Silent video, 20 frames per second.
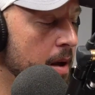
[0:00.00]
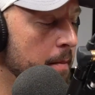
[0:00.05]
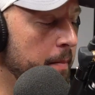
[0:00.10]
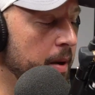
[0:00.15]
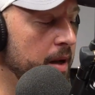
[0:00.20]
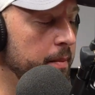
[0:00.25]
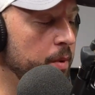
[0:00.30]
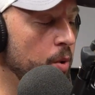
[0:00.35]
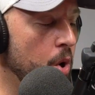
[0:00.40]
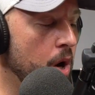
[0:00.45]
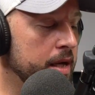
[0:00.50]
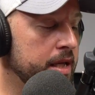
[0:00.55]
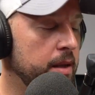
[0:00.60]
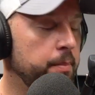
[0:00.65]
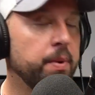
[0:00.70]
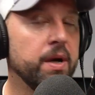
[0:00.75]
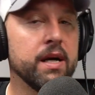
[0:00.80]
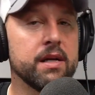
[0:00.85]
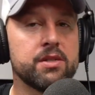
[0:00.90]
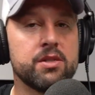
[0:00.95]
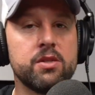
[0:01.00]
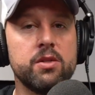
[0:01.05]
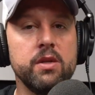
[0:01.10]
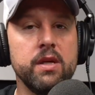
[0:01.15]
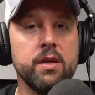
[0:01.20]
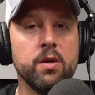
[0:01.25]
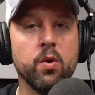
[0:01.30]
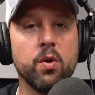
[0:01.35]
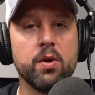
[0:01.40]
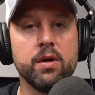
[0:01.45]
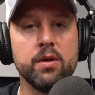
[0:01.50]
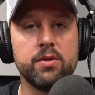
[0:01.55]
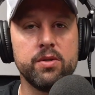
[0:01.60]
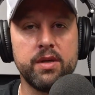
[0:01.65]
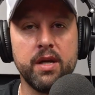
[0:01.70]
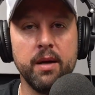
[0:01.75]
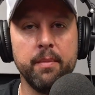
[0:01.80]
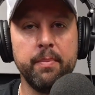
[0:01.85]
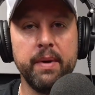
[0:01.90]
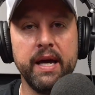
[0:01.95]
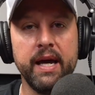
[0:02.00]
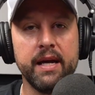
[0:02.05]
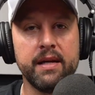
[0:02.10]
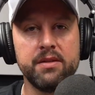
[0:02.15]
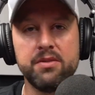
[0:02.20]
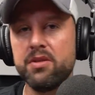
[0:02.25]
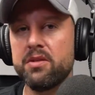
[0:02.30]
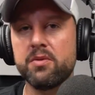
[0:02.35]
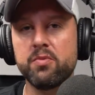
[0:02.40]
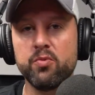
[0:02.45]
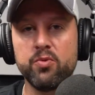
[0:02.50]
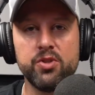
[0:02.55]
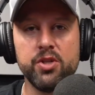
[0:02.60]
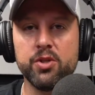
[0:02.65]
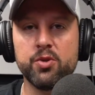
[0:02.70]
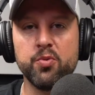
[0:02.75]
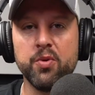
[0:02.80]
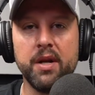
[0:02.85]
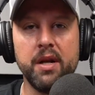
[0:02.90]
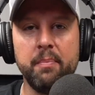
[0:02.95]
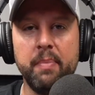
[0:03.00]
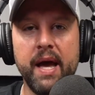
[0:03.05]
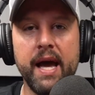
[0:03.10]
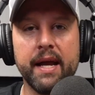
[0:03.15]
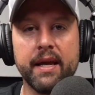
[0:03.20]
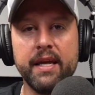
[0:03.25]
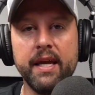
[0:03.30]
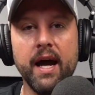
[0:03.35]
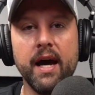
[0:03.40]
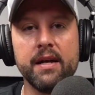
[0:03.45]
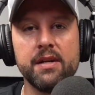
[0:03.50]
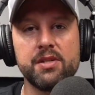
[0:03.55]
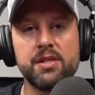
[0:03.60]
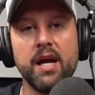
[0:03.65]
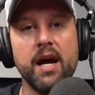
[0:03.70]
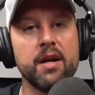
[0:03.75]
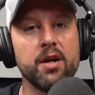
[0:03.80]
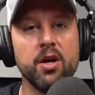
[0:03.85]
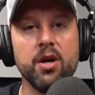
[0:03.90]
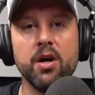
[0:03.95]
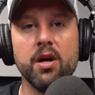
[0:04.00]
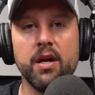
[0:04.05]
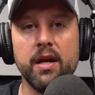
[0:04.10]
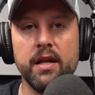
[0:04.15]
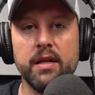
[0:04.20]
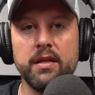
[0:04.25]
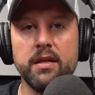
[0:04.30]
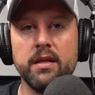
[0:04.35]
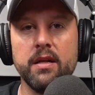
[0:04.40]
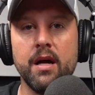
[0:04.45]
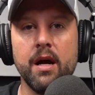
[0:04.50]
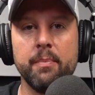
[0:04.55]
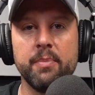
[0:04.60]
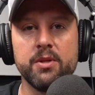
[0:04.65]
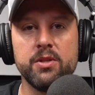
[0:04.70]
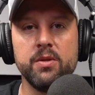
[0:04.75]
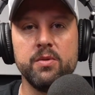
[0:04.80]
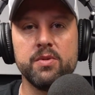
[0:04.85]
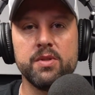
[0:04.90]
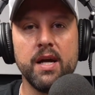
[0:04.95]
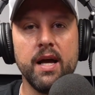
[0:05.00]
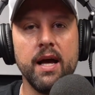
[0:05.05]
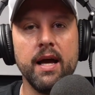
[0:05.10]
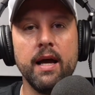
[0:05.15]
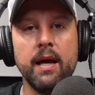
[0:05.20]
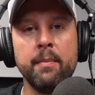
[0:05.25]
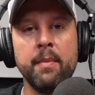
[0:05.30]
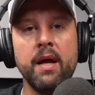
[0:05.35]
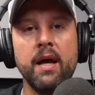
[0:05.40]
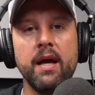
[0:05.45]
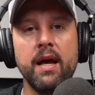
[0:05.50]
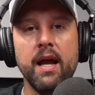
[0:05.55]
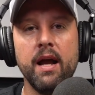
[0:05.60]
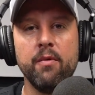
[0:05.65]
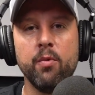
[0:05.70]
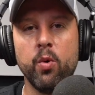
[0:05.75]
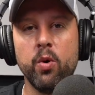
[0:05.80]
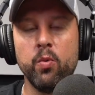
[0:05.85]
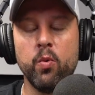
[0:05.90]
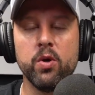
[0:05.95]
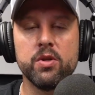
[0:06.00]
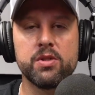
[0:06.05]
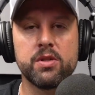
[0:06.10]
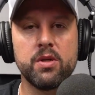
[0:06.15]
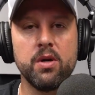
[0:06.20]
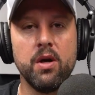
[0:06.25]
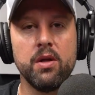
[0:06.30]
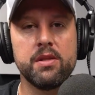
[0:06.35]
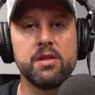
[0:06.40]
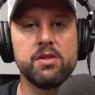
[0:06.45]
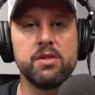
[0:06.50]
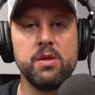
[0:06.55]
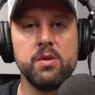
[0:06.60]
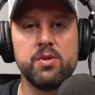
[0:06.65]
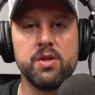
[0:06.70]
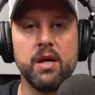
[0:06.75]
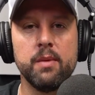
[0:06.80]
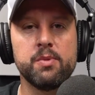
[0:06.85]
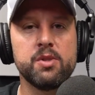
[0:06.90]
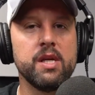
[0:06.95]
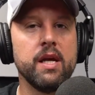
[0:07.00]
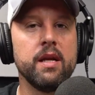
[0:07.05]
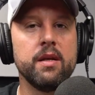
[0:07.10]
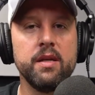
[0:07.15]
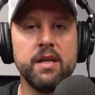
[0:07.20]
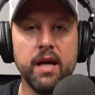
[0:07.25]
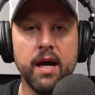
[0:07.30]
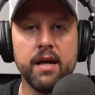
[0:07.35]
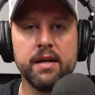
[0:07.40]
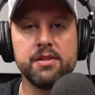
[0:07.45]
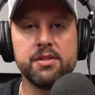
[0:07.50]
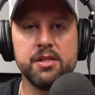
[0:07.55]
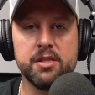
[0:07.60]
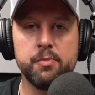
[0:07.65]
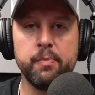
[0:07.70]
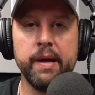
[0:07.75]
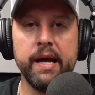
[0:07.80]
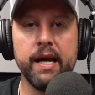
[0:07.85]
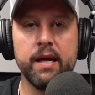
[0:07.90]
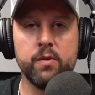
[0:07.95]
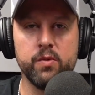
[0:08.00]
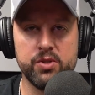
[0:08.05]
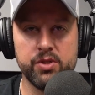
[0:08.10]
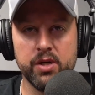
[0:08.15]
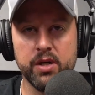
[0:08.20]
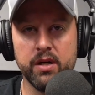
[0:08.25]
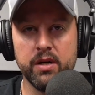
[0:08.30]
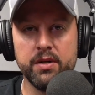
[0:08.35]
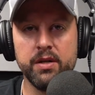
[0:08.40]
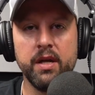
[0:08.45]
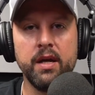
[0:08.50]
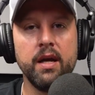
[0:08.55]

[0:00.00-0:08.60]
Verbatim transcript: But Milwaukee Bucks, to, in order to come back, just just run it back. Giannis got hurt at an inopportune time. Everyone wants to call it this huge upset. Giannis's back was hurt.